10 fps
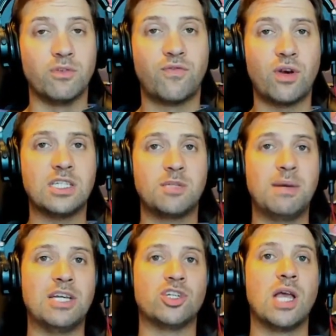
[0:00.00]
Free
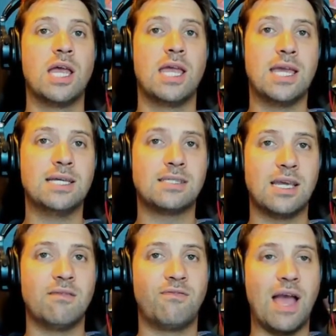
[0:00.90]
speech is,
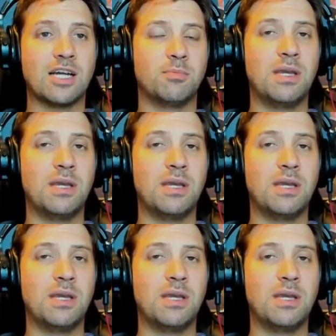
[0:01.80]
in fact,